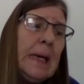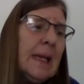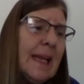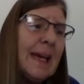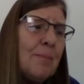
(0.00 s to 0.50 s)

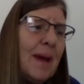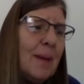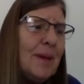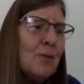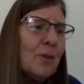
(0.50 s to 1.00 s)
Like
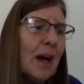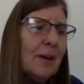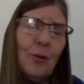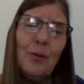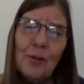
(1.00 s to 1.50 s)
maybe you got
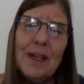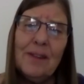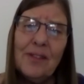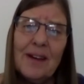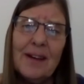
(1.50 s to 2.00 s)
her
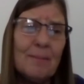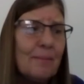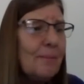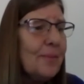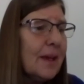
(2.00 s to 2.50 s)
green thumb.
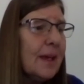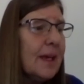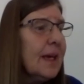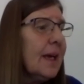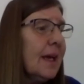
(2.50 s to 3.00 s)

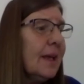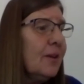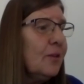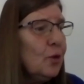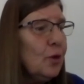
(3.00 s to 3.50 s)

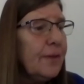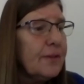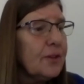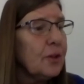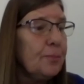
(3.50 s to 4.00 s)
The two of
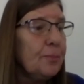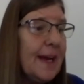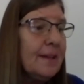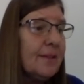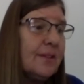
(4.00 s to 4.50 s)
us could
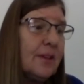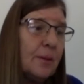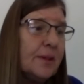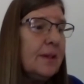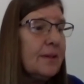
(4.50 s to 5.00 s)
plant
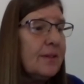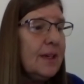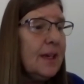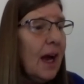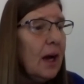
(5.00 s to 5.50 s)
something and
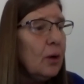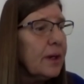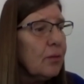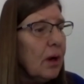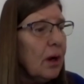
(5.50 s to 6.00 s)
see how it
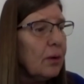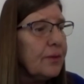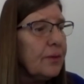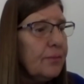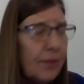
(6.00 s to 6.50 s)

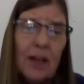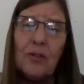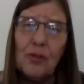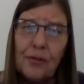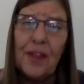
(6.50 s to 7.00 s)
grows.
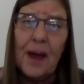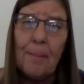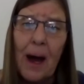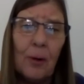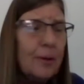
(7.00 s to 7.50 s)
Test your
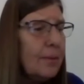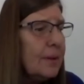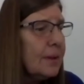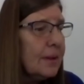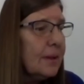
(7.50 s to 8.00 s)
thumb out.
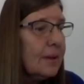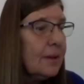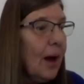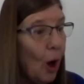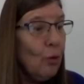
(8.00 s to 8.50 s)

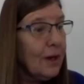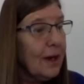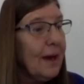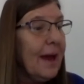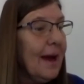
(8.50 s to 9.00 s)

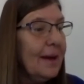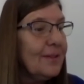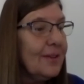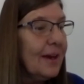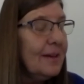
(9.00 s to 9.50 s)
Okay, I
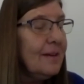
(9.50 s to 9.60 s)
said.